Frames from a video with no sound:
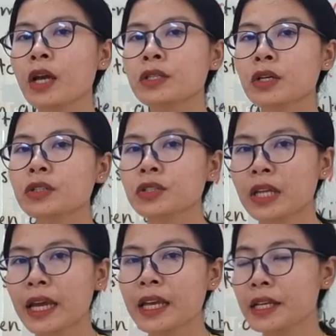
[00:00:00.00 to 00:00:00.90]
So
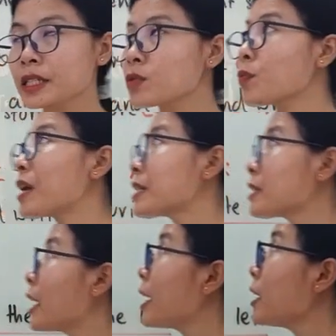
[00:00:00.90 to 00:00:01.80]
today is
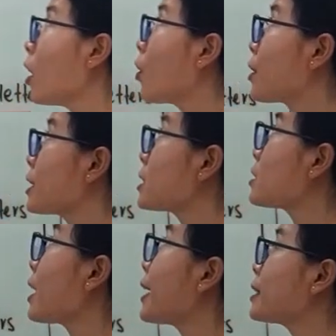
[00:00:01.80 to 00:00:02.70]
Wednesday, August
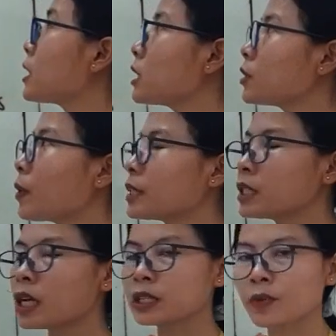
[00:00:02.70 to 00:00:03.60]
18,
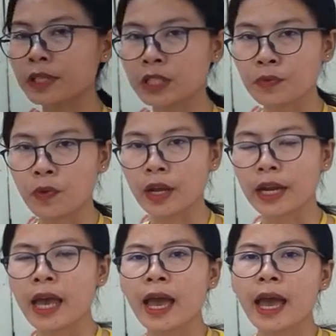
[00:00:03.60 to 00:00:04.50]
20 and 21.
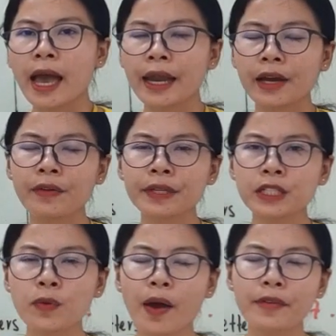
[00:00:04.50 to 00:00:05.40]
And according
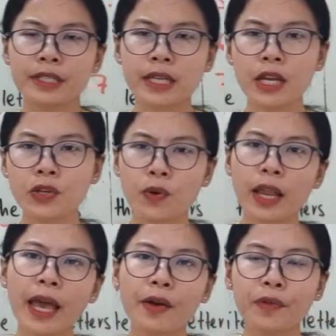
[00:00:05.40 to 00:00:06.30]
to our schedule,
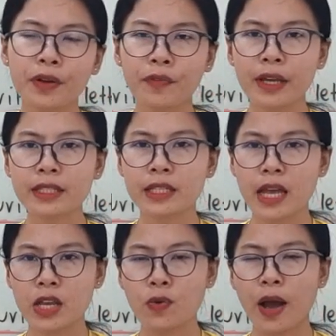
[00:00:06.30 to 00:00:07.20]
every
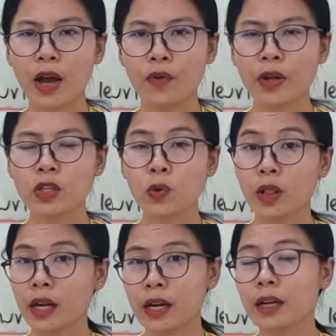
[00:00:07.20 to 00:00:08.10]
Wednesday you are going to
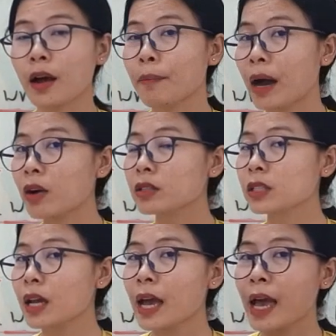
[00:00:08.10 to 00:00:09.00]
learn about
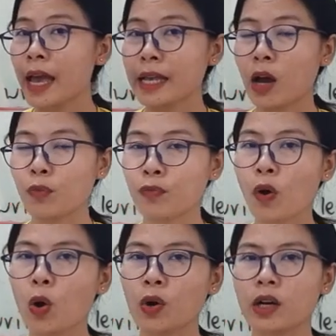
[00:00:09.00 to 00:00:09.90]
Hangout
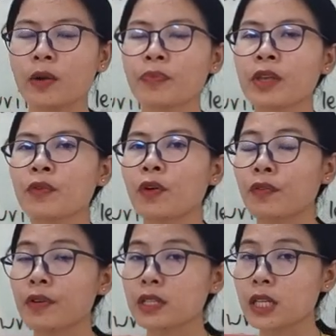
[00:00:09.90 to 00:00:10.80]
4 for the
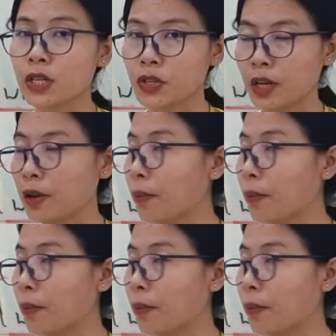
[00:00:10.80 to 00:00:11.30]
first session.